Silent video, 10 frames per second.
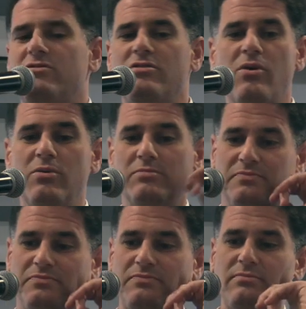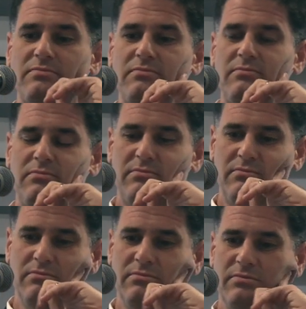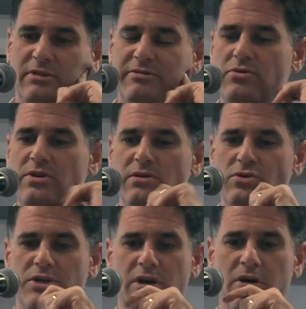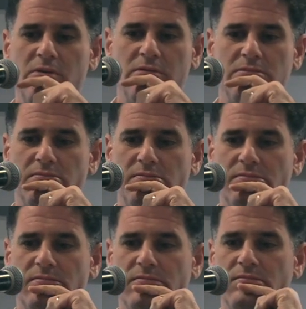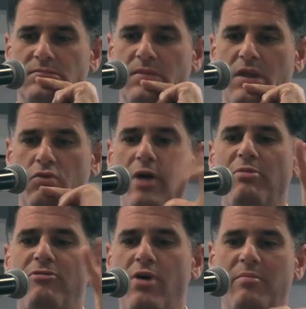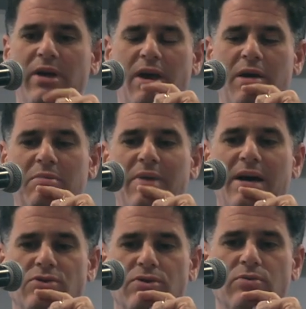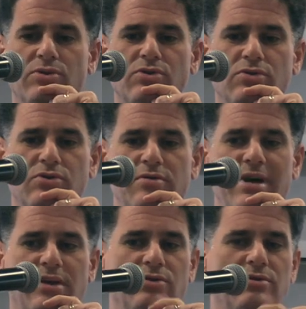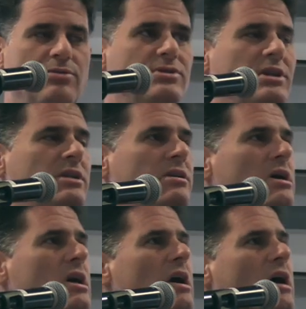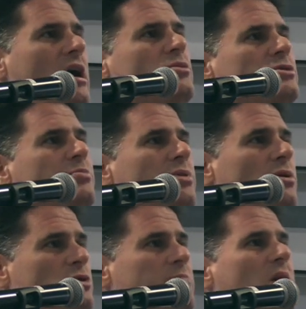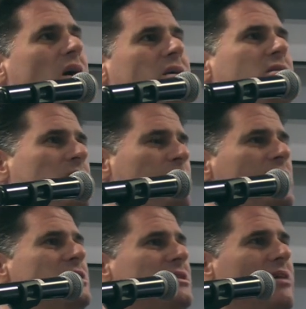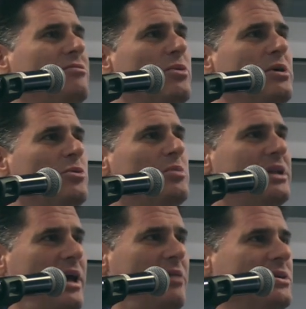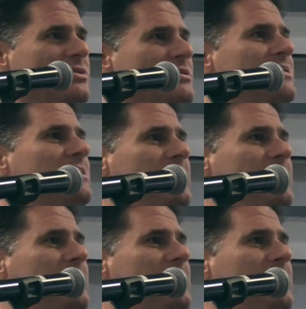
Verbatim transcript: So, a few years ago, right before I became ambassador, it was 2013. I was approached by a, a peace envoy who will be nameless,